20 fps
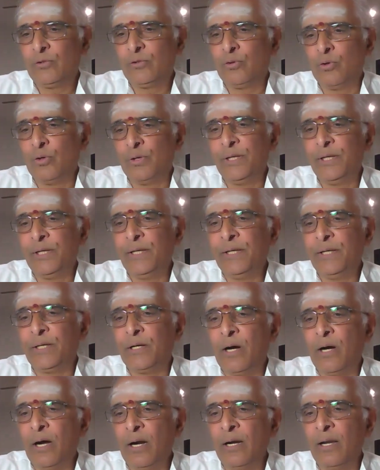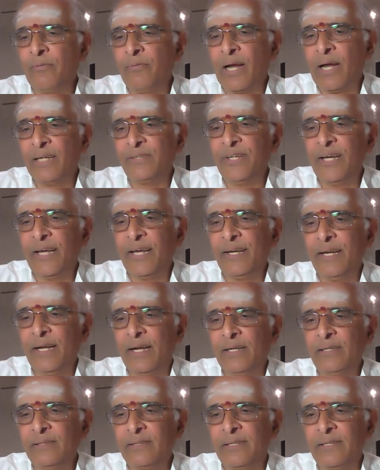So he called our
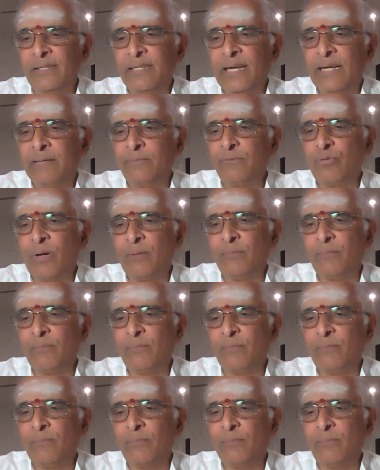Acharya at the time,